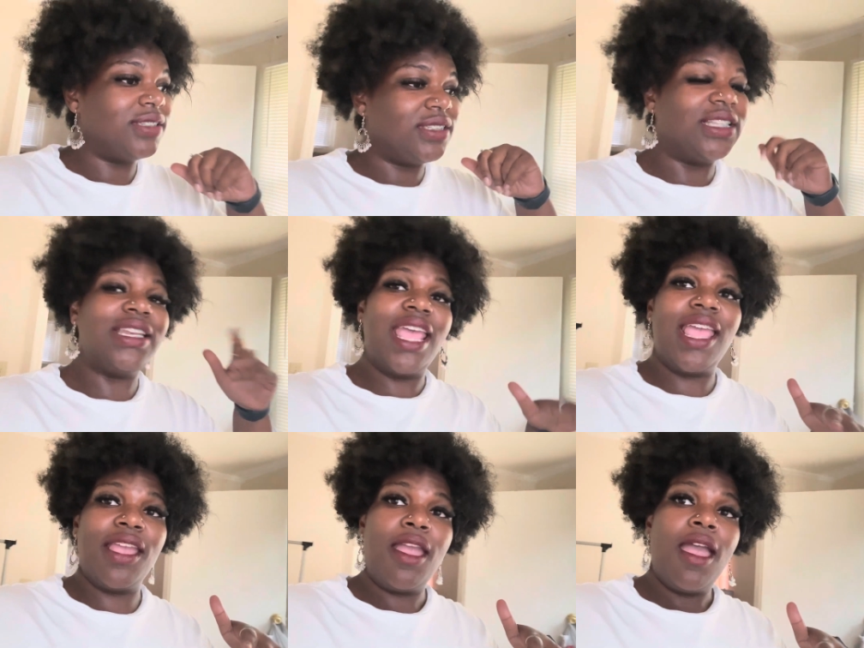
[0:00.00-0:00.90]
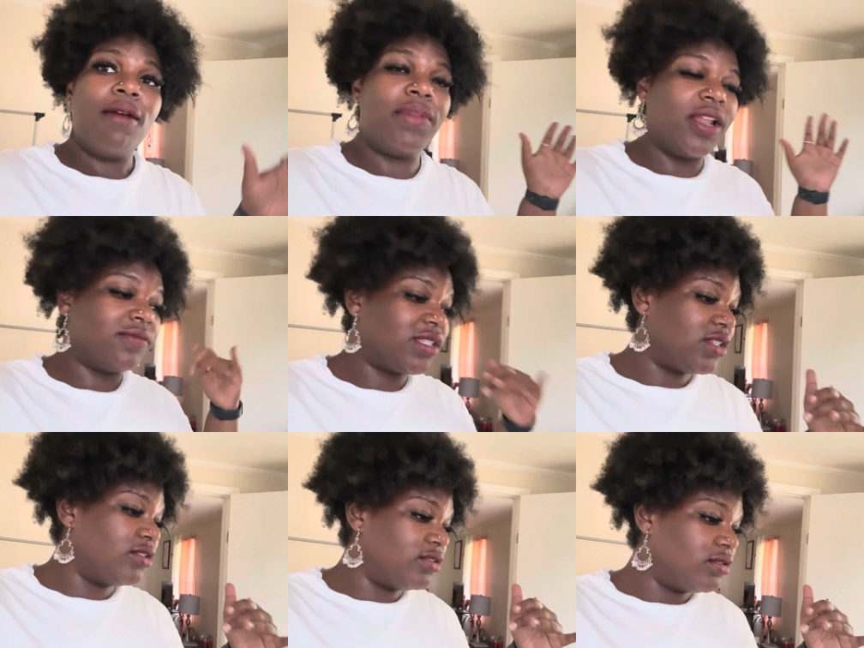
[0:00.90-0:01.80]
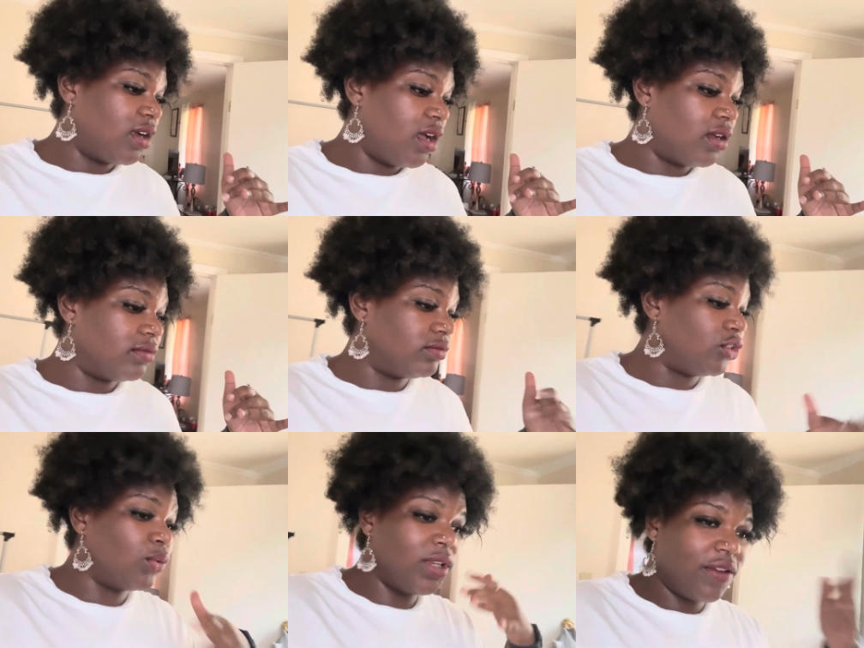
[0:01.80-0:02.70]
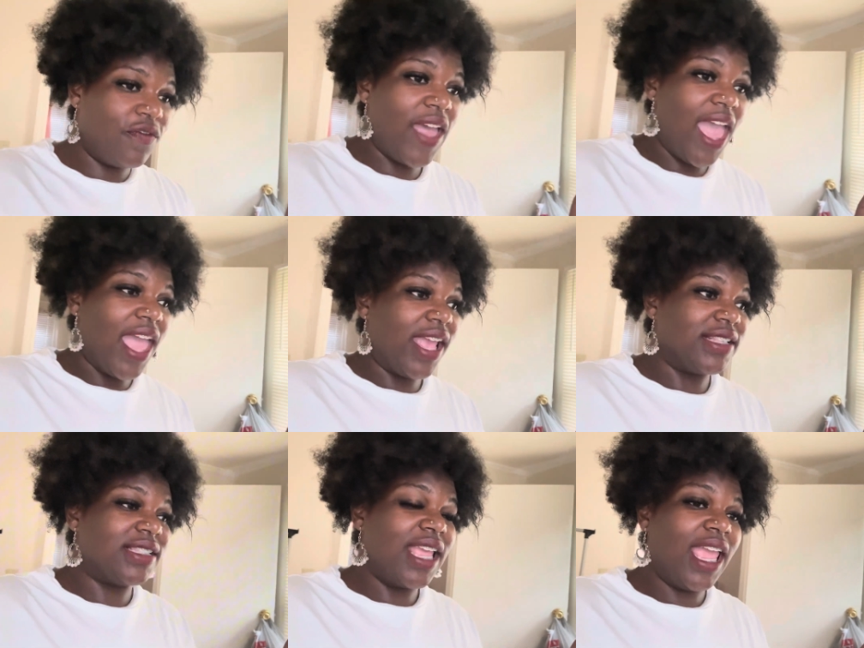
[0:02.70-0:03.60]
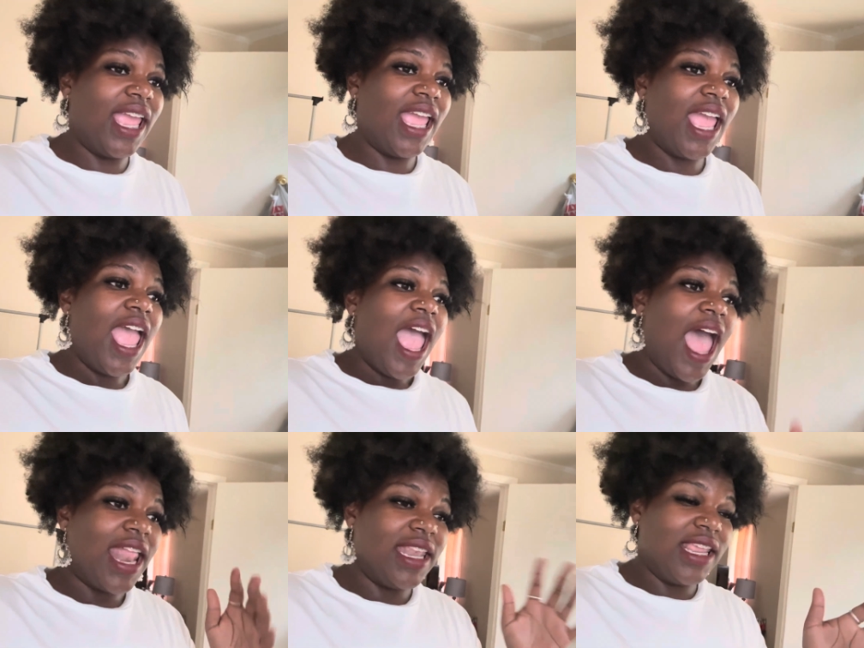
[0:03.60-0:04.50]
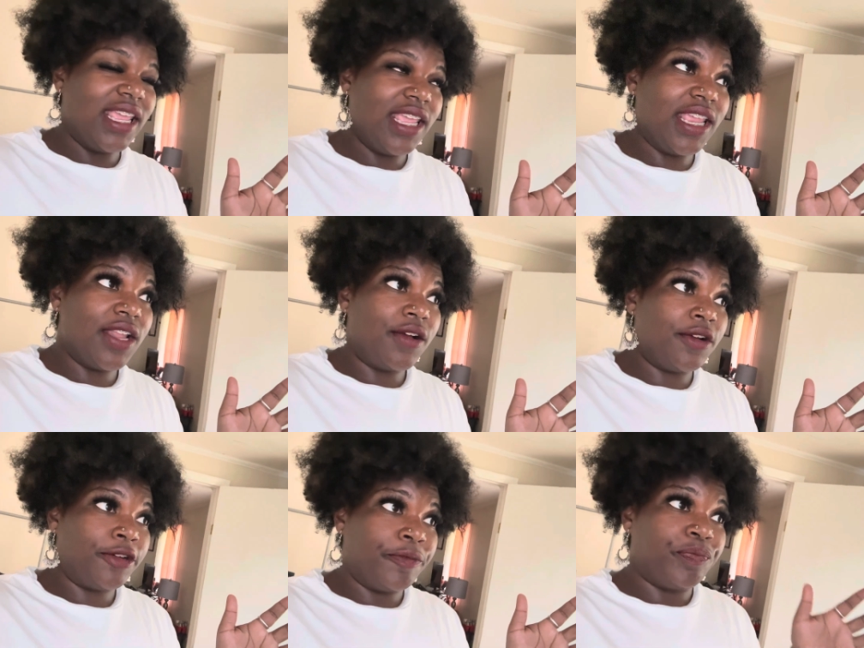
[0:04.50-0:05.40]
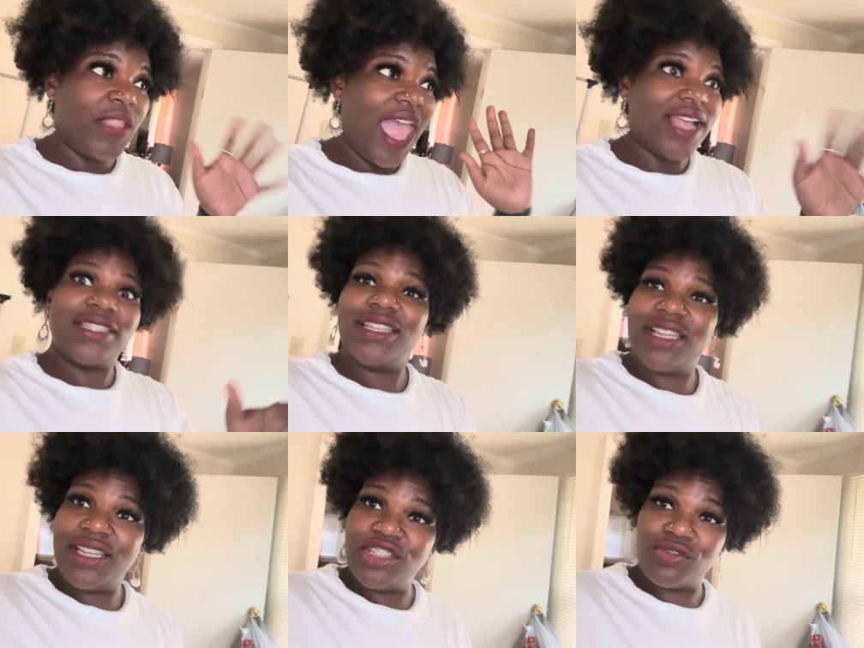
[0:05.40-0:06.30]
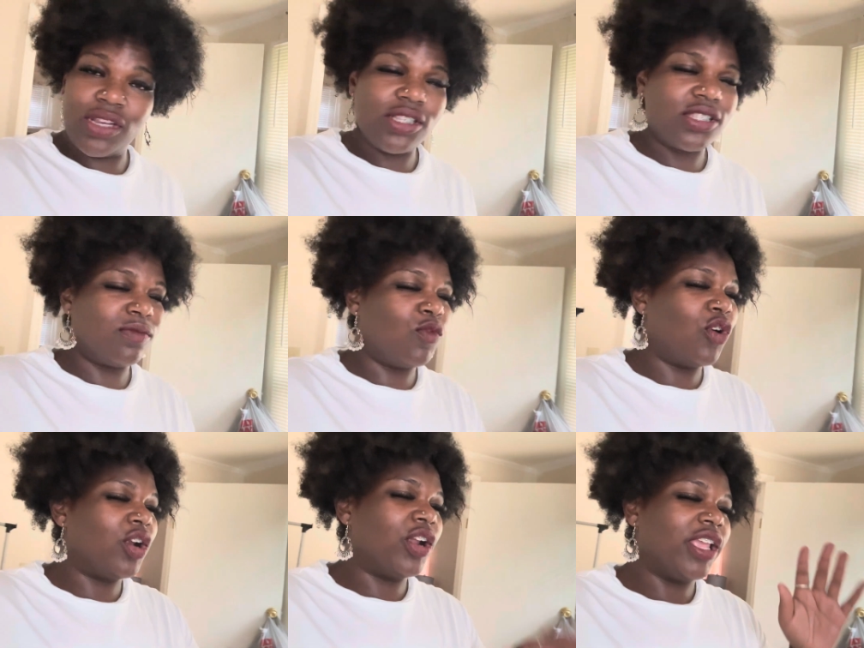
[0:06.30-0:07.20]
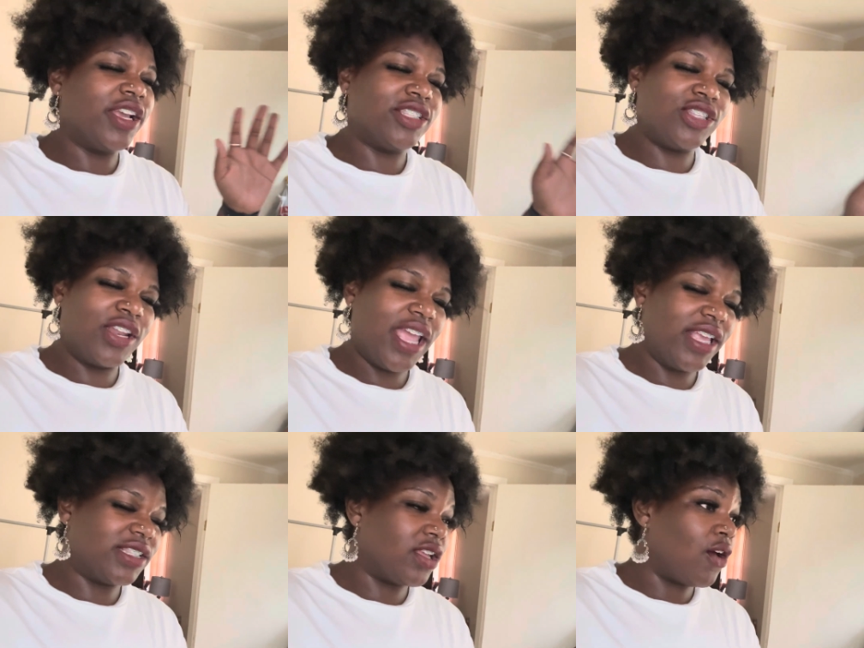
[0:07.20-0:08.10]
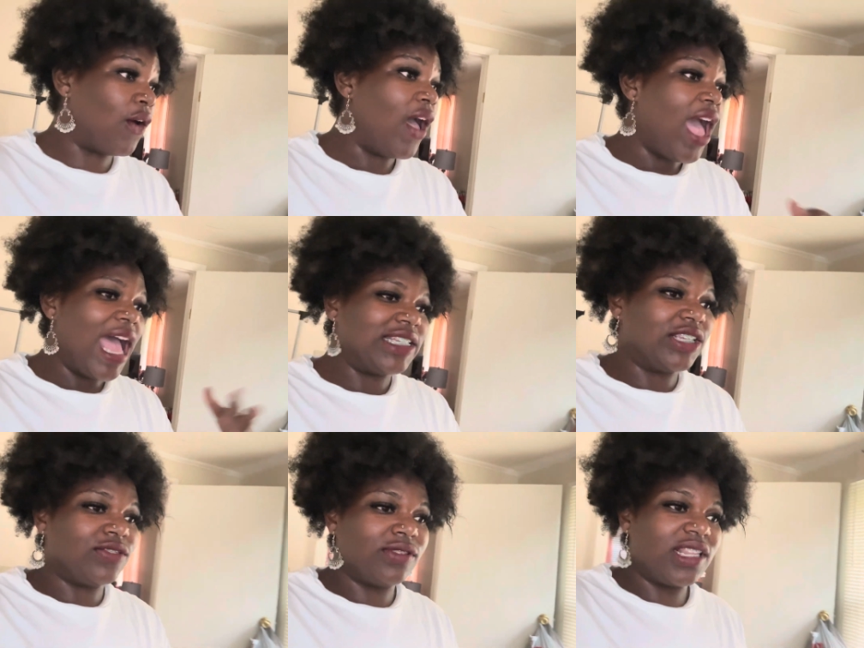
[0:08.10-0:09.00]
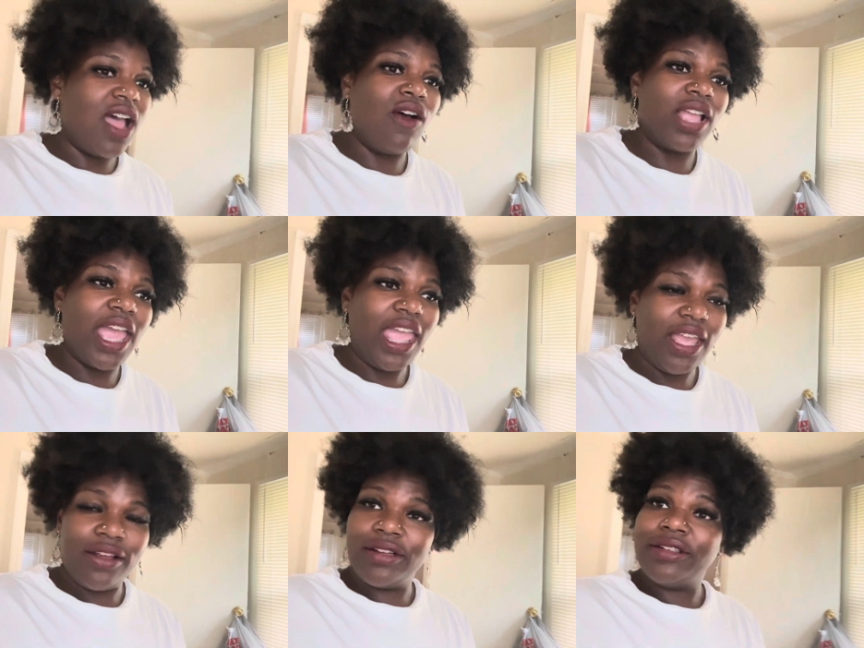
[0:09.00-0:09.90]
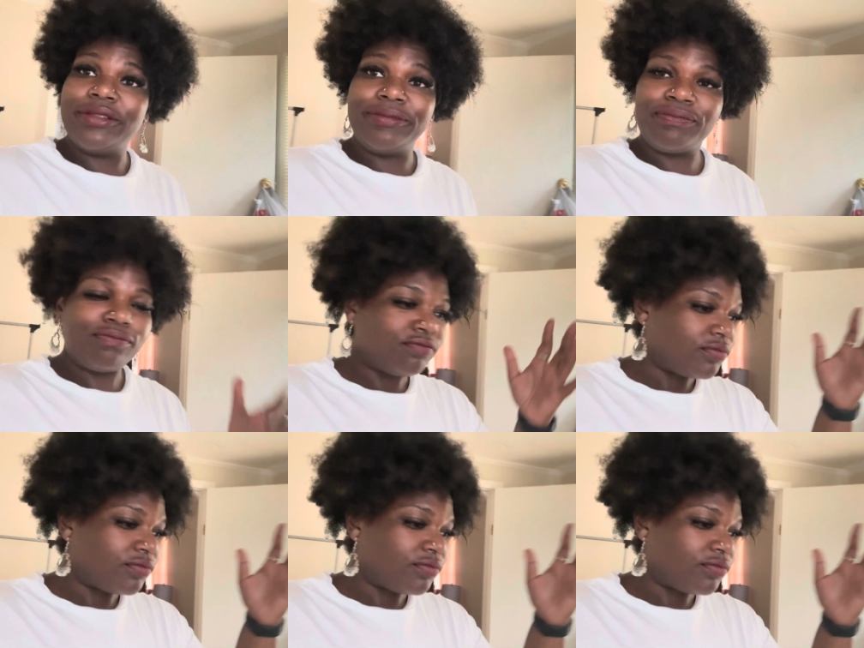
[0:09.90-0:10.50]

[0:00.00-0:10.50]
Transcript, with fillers: the day but i'm still um, doing the fast and i did um, accidentally drink some water yesterday so i just was like okay um,